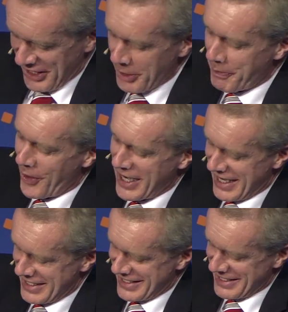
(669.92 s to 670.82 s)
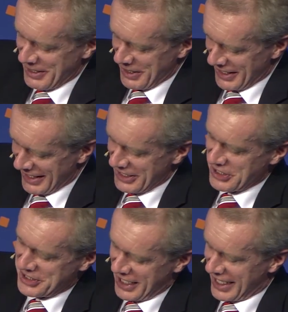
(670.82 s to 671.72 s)
point is,
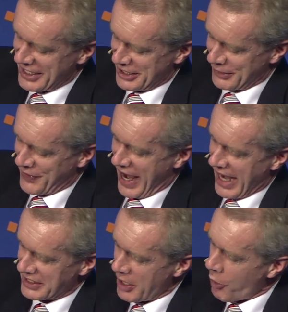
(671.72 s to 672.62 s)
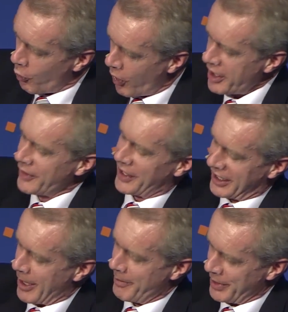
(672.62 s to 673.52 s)
sticking to the facts, one of the
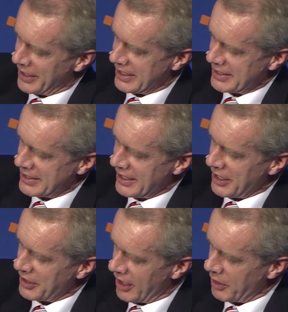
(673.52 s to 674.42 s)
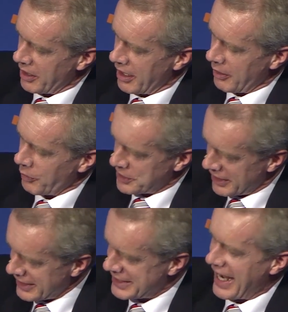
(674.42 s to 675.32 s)
companies that was
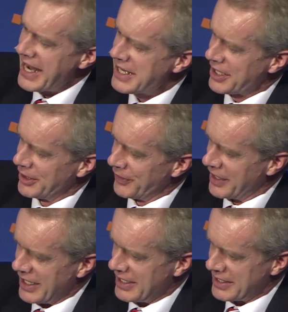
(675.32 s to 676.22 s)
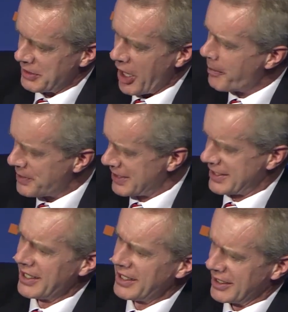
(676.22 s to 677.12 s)
at the center of these
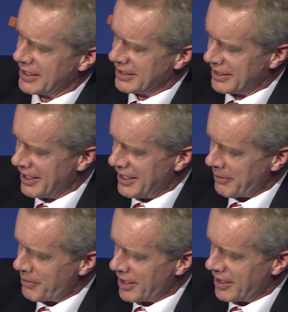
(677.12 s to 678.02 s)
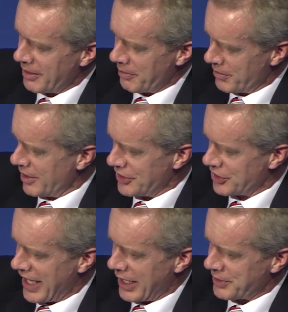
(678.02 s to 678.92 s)
absurd
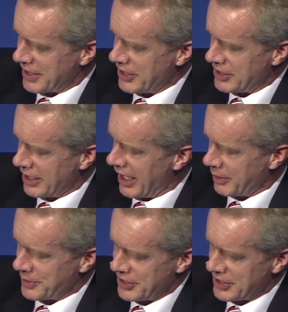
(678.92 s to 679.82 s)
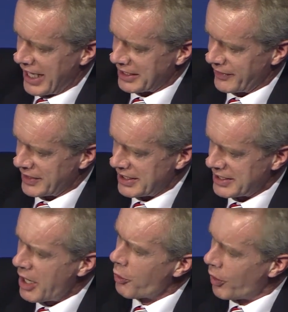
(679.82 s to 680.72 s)
merger and acquisition
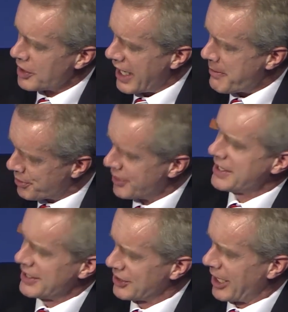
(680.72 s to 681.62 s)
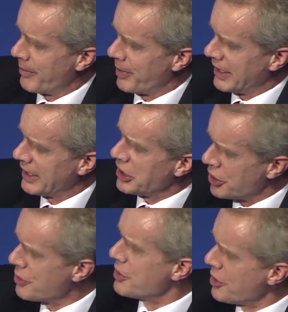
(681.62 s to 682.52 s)
activities was a British company that
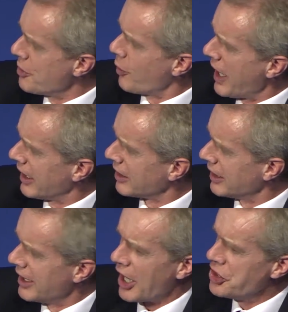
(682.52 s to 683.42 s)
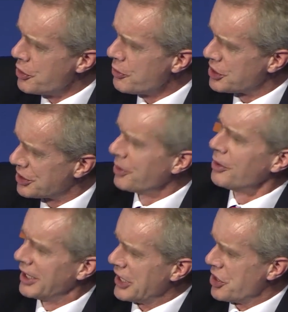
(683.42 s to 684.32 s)
you knew well, and you
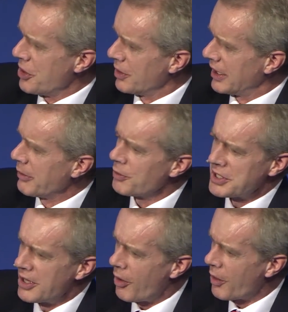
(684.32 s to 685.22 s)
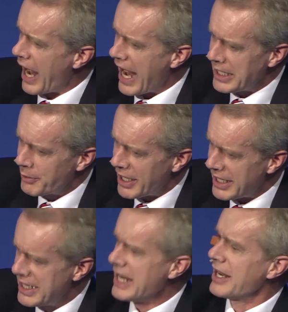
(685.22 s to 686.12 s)
surely knew that it was not anywhere
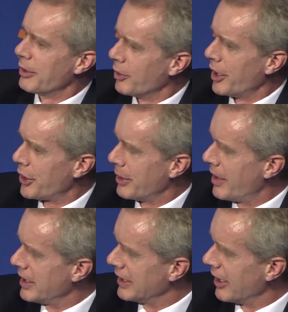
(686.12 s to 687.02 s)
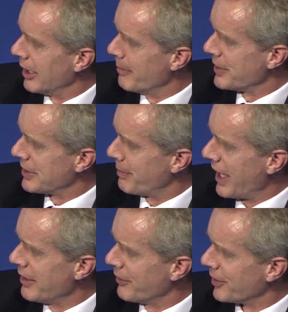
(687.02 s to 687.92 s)
near worth the money that Olympus had
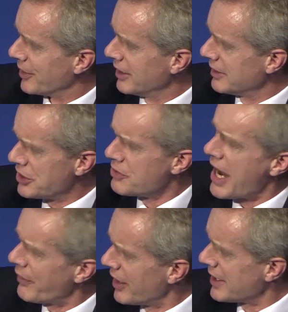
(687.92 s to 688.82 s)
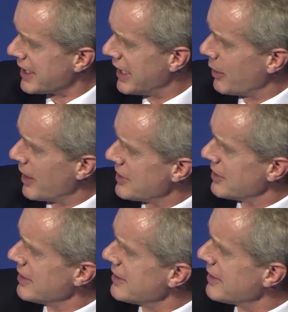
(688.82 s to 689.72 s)
paid for it. Did you never ask any questions?